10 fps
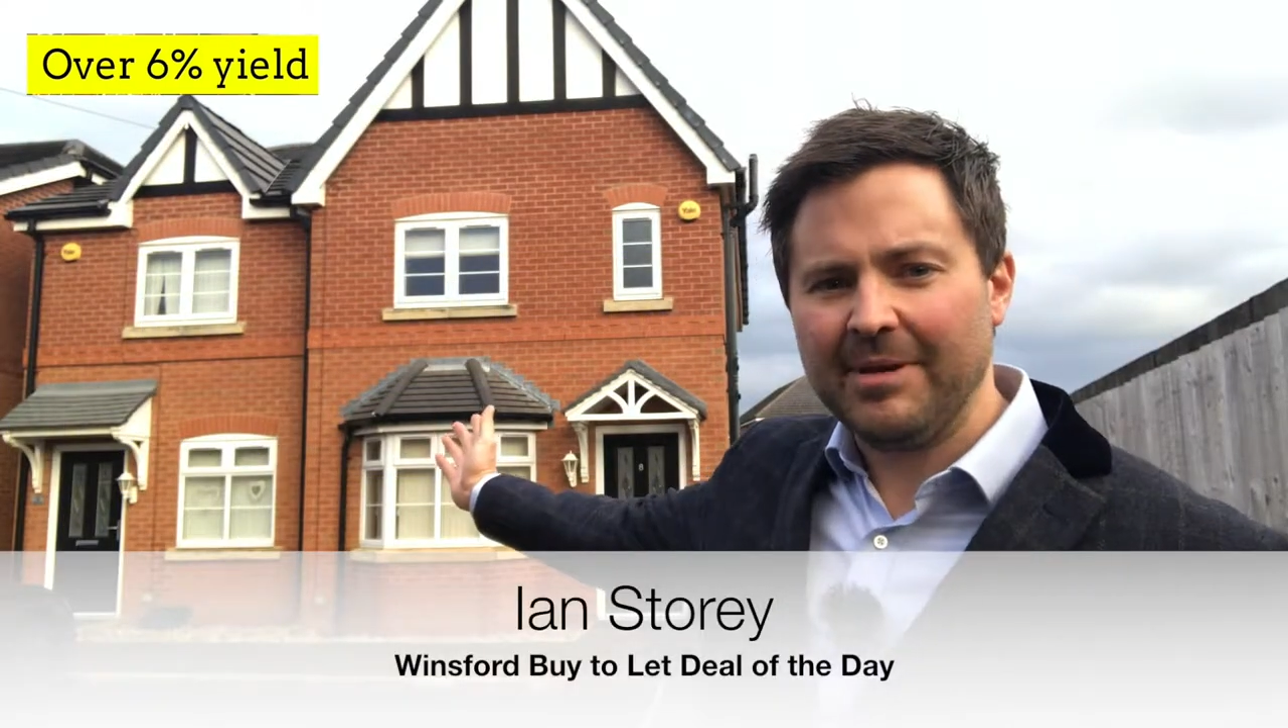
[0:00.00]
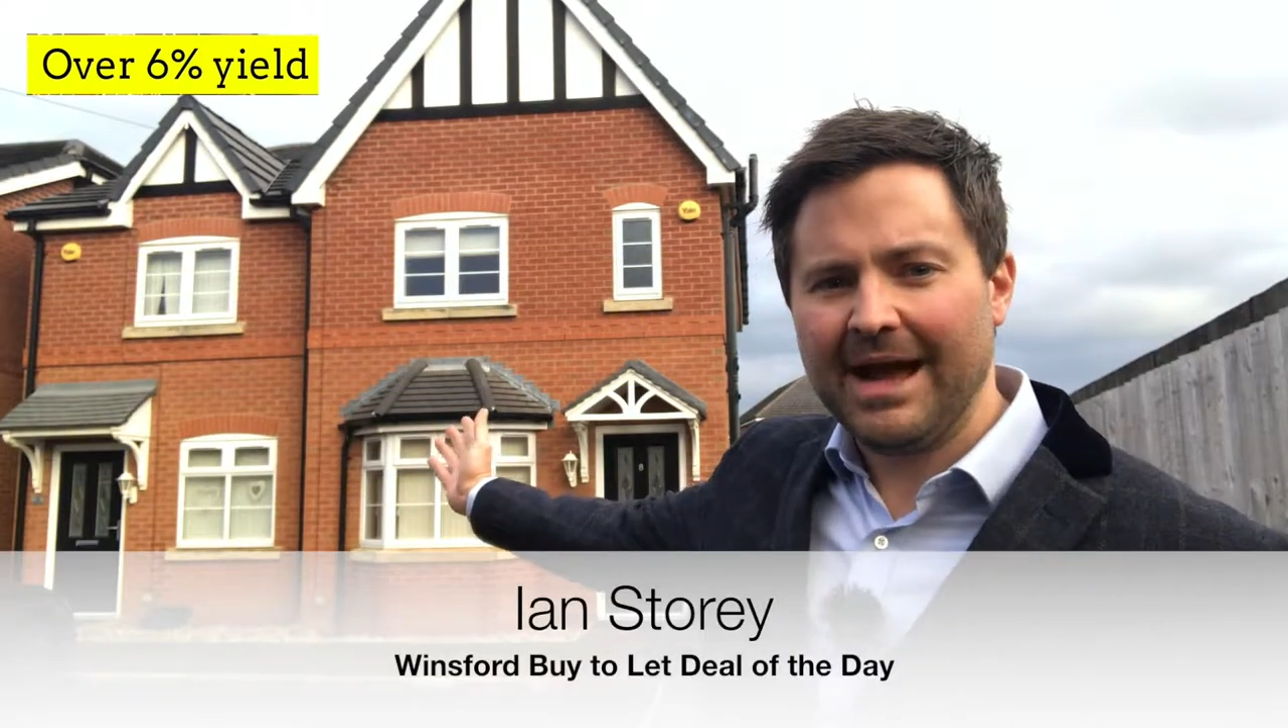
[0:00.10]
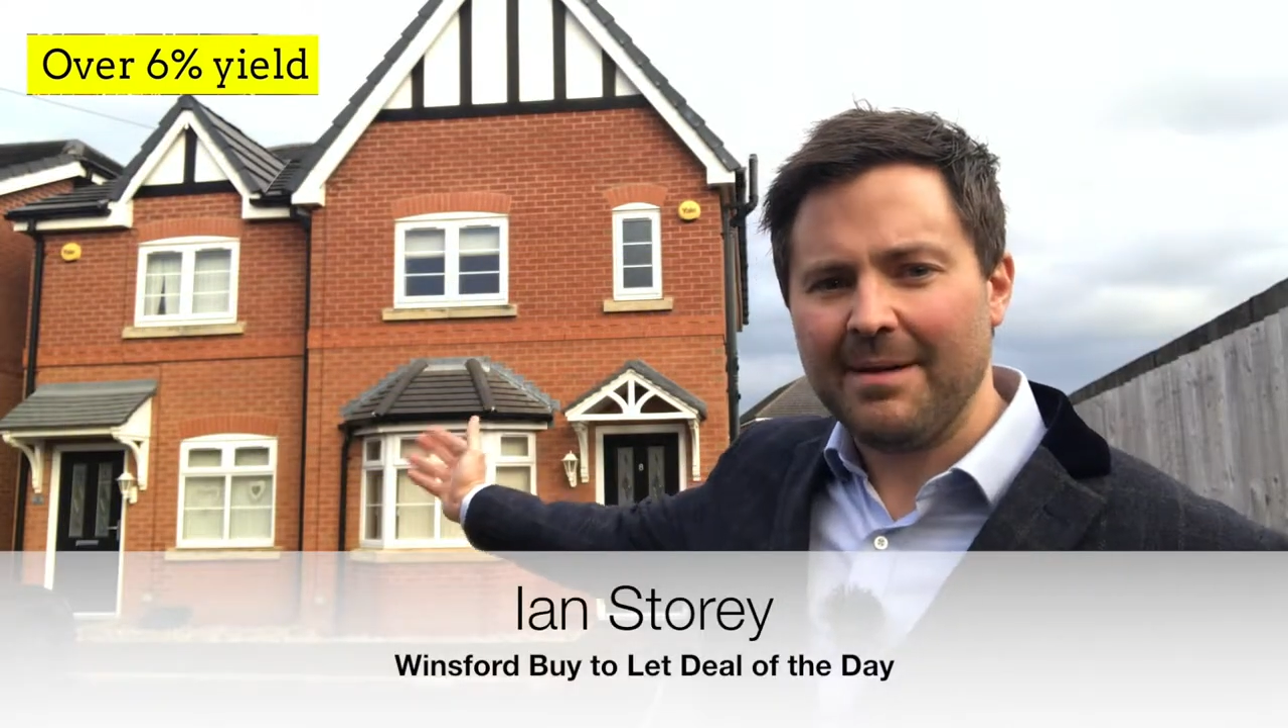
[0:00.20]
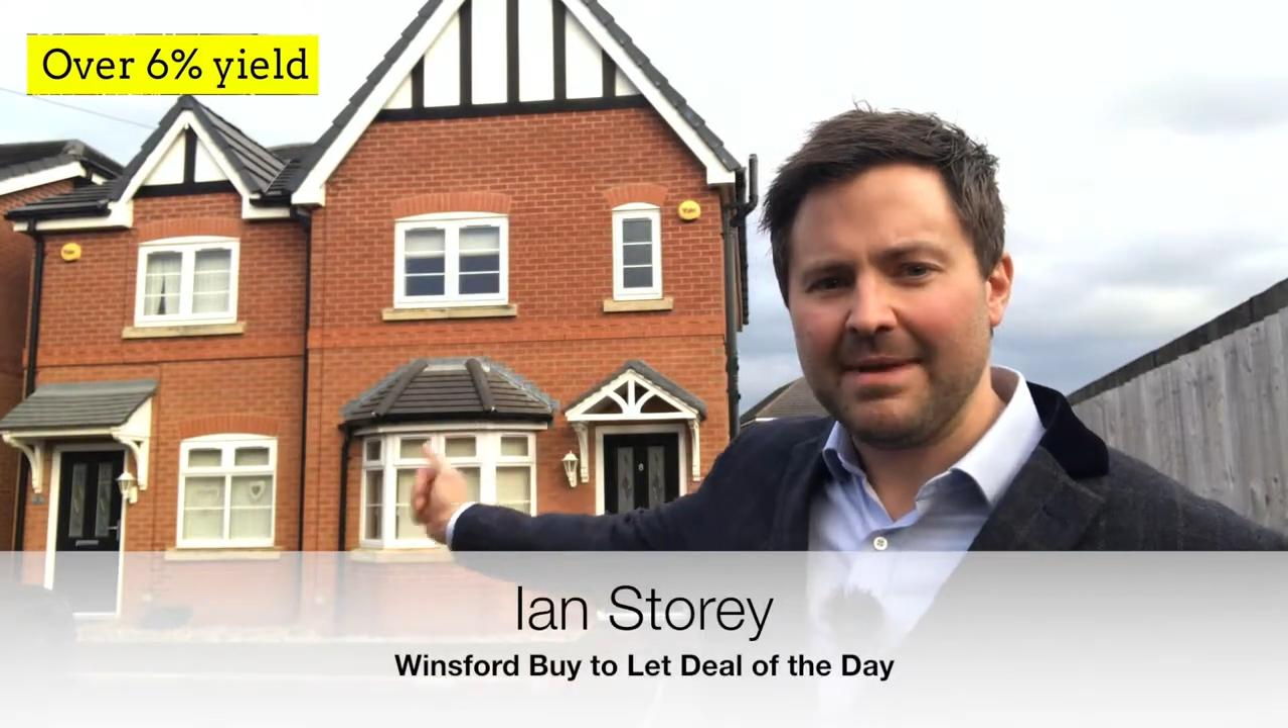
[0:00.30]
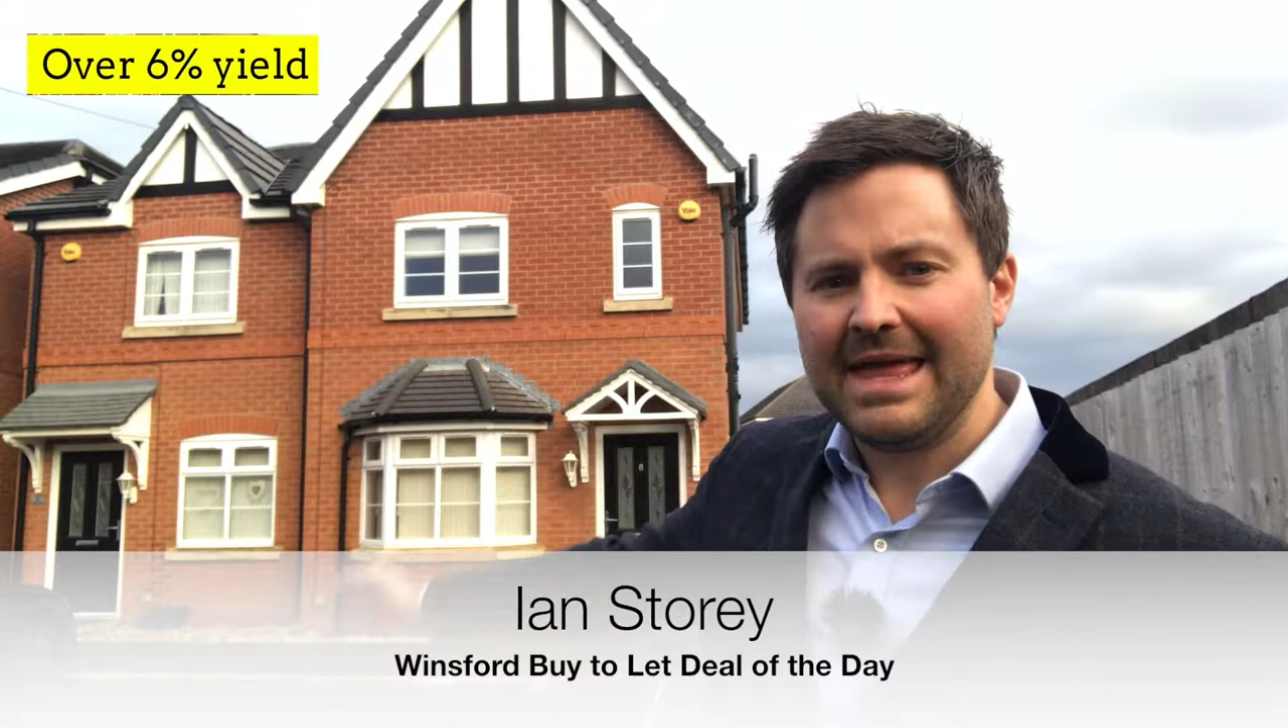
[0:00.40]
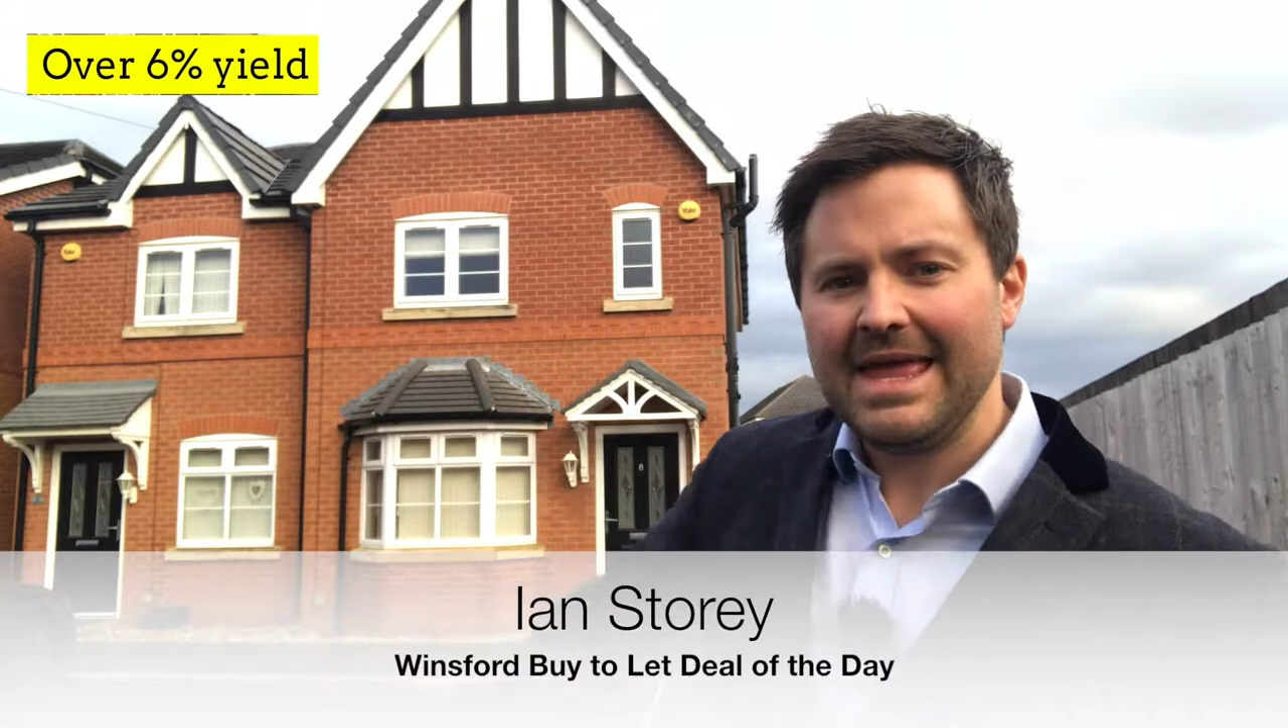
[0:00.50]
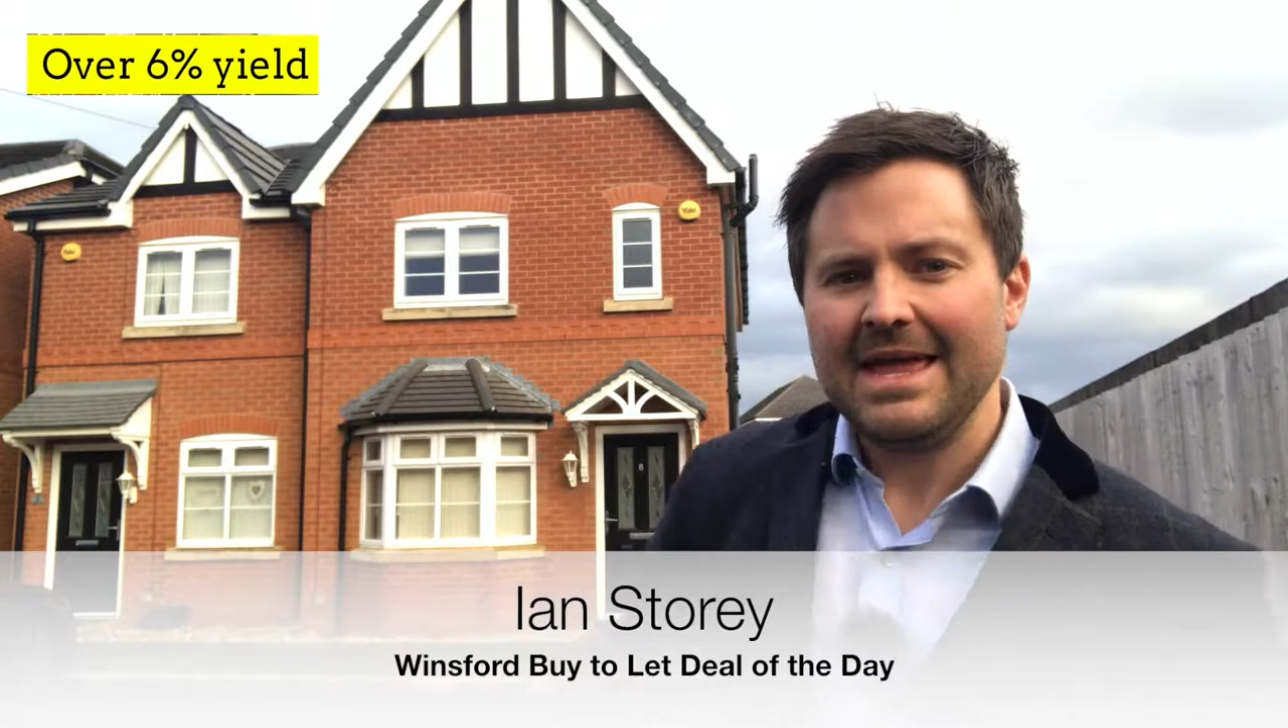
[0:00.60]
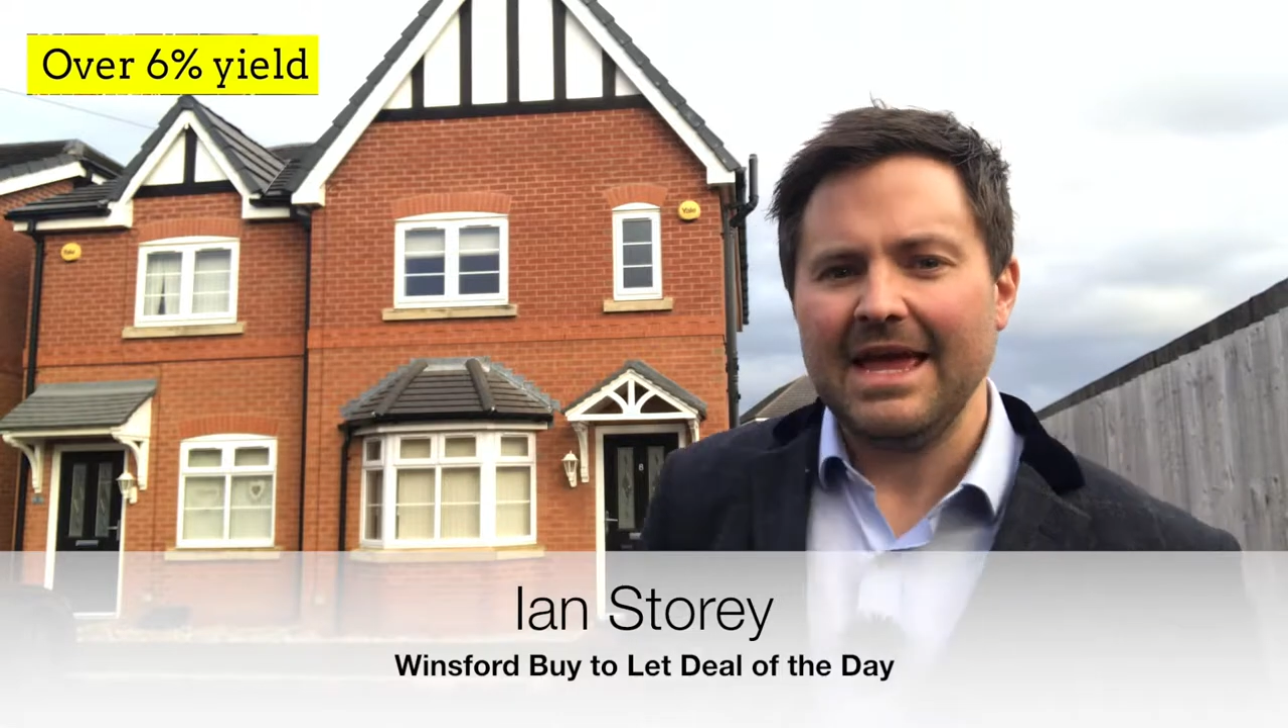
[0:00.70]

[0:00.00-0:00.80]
behind me here